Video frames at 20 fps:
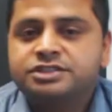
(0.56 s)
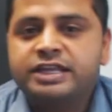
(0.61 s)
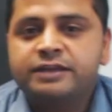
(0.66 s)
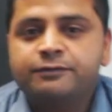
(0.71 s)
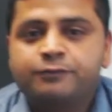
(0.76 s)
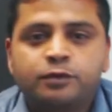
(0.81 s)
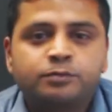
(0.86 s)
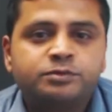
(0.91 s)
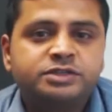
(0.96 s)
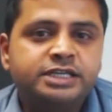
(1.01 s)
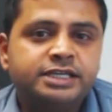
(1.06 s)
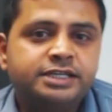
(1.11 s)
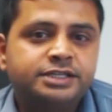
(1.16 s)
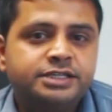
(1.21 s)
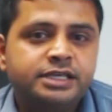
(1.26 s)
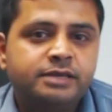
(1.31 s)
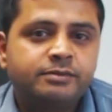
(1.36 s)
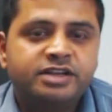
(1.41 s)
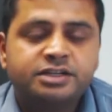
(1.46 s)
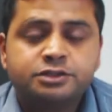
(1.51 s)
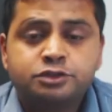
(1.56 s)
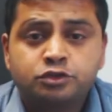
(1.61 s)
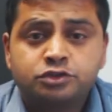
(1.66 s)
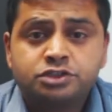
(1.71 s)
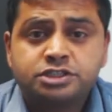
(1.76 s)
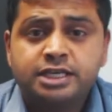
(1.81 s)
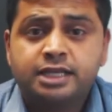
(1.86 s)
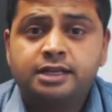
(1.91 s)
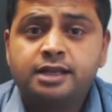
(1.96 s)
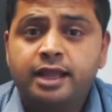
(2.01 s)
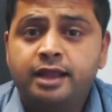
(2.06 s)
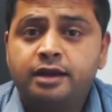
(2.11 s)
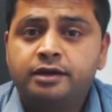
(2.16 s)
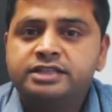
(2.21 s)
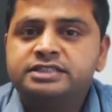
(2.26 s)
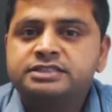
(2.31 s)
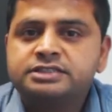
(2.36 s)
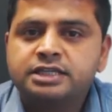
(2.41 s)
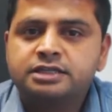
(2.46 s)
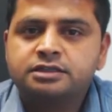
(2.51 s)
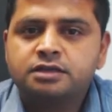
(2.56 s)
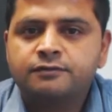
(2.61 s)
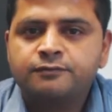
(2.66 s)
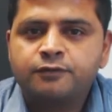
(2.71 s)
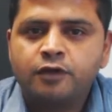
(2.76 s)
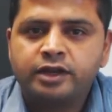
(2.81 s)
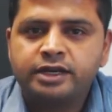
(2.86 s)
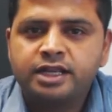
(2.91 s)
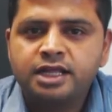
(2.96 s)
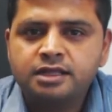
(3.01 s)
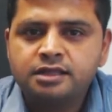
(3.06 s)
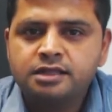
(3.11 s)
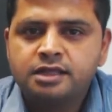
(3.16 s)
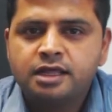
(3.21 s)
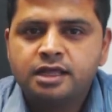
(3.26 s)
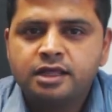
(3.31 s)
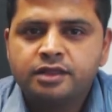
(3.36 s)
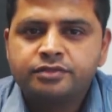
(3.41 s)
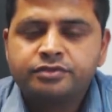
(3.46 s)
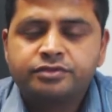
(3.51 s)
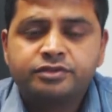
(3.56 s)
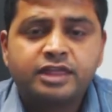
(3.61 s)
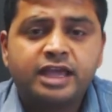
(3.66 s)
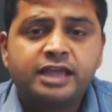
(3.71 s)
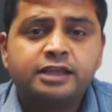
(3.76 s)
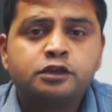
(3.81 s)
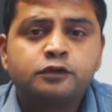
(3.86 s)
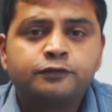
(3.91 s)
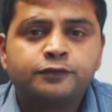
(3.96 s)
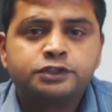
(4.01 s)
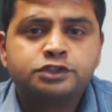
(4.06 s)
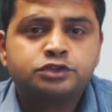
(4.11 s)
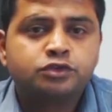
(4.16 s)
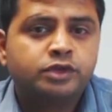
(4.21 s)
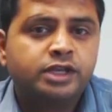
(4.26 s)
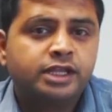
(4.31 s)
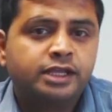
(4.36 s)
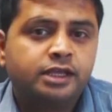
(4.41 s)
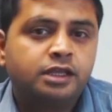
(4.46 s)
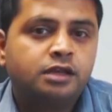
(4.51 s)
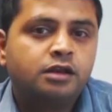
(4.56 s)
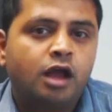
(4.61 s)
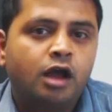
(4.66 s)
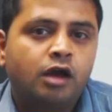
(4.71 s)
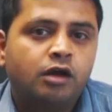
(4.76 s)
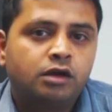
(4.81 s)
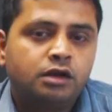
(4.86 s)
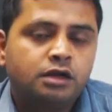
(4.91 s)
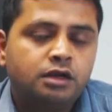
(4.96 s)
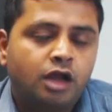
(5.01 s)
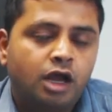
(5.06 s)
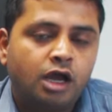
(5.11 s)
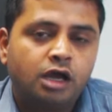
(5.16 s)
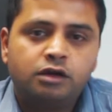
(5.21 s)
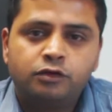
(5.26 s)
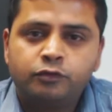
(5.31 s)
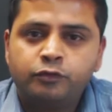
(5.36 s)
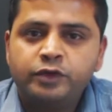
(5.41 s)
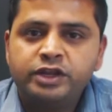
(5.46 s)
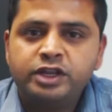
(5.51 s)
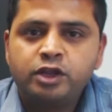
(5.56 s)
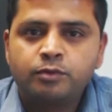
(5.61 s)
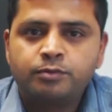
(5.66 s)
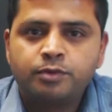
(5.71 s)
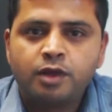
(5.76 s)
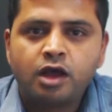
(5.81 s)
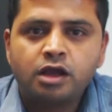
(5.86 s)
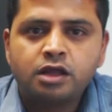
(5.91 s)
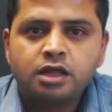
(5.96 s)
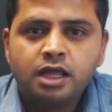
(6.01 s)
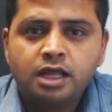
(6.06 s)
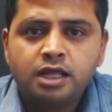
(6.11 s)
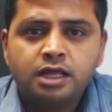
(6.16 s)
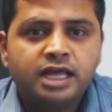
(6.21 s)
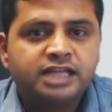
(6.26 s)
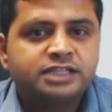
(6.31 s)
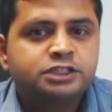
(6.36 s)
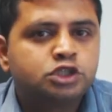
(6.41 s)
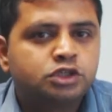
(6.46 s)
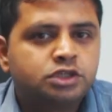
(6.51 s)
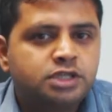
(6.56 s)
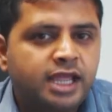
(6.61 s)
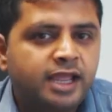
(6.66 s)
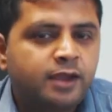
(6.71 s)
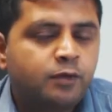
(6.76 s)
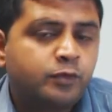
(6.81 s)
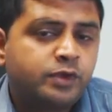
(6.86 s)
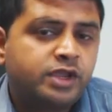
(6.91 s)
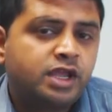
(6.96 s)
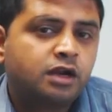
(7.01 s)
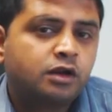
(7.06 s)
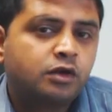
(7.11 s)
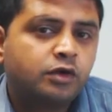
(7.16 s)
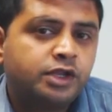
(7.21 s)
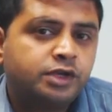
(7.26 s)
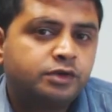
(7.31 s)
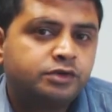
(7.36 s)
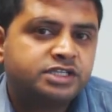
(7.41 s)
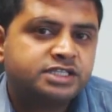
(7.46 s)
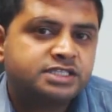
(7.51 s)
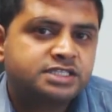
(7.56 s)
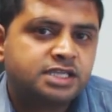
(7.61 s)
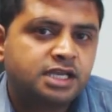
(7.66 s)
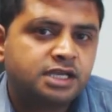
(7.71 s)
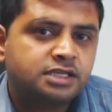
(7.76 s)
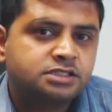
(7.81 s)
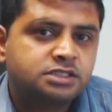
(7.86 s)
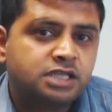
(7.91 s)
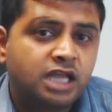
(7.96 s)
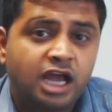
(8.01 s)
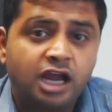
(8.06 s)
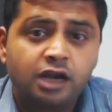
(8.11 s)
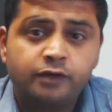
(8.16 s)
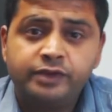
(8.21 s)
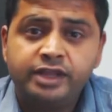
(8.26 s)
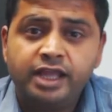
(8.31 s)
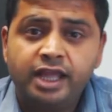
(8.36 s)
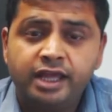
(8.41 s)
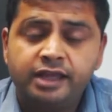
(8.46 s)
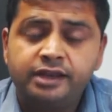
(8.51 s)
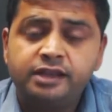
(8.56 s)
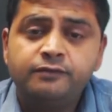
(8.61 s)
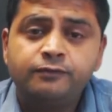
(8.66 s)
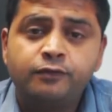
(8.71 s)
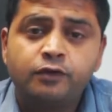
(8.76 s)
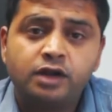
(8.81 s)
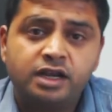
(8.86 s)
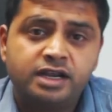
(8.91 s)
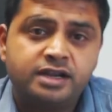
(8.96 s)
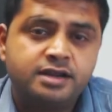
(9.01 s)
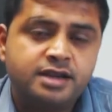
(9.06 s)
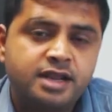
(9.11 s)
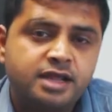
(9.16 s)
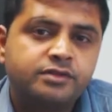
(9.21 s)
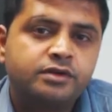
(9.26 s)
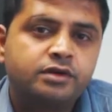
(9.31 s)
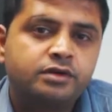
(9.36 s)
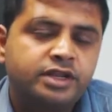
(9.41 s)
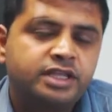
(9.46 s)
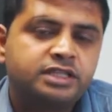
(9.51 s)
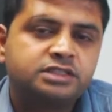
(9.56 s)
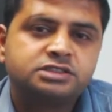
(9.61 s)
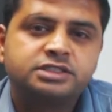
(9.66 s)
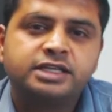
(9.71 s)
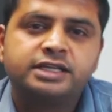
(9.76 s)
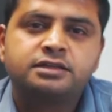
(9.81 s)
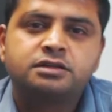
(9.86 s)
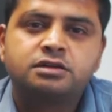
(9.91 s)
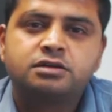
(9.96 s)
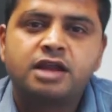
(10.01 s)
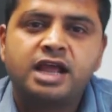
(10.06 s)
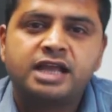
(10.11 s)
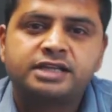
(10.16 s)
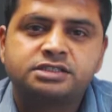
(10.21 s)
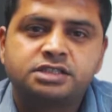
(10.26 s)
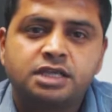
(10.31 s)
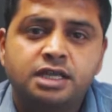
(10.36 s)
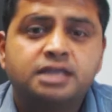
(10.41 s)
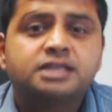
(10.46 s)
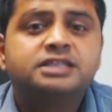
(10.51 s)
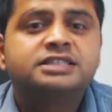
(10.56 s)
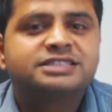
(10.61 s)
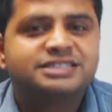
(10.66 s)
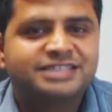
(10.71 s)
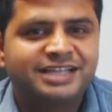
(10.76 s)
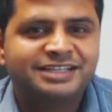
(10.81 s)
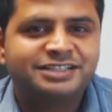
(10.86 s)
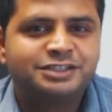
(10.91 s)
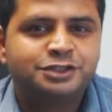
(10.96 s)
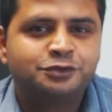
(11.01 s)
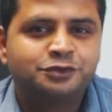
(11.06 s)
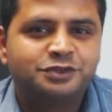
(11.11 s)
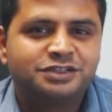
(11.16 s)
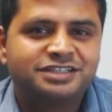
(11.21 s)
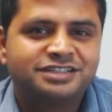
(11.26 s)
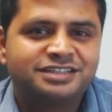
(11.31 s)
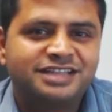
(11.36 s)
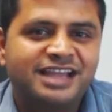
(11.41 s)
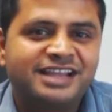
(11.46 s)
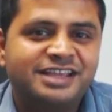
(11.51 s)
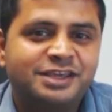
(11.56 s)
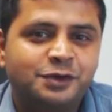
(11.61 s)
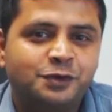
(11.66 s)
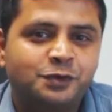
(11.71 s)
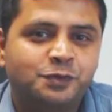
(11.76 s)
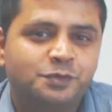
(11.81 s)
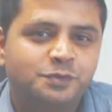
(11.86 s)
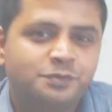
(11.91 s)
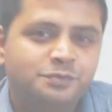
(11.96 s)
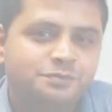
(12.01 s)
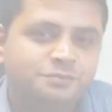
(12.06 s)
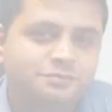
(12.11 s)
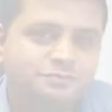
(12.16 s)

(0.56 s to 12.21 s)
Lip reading: is Dee from Dee Team and Associate here in Central Florida. Thank you for tuning in our video blog. And today we are going to discuss, are we heading for another real estate crash? Stay tuned. Thank you.